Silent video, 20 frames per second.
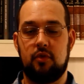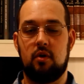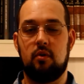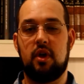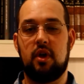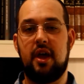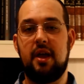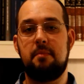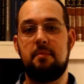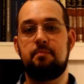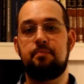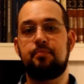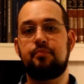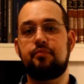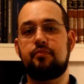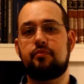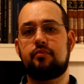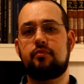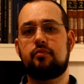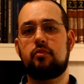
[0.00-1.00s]
okay?
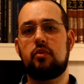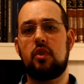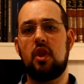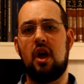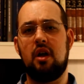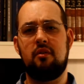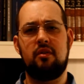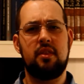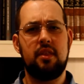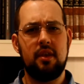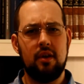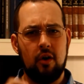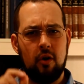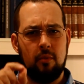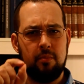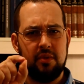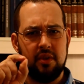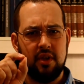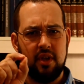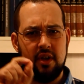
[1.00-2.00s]
I really
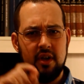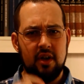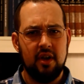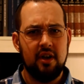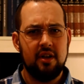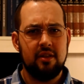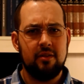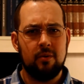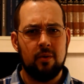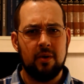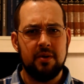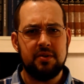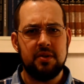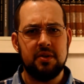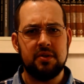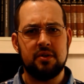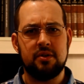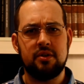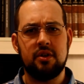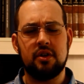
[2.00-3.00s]
hope the
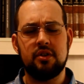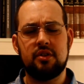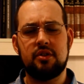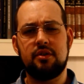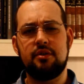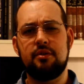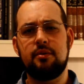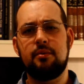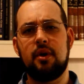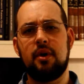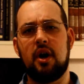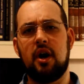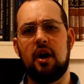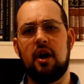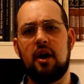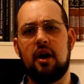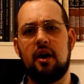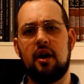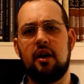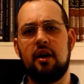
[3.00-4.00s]
noises are not too
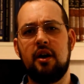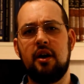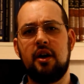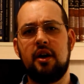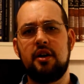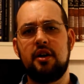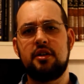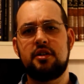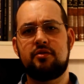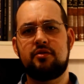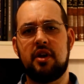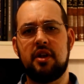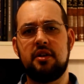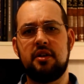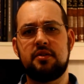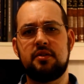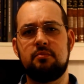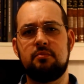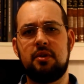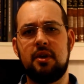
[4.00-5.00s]

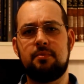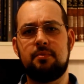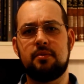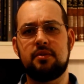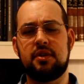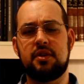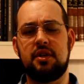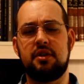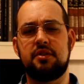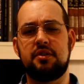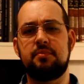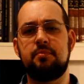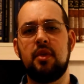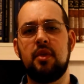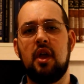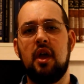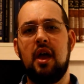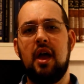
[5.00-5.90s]
strenuous in people's ears.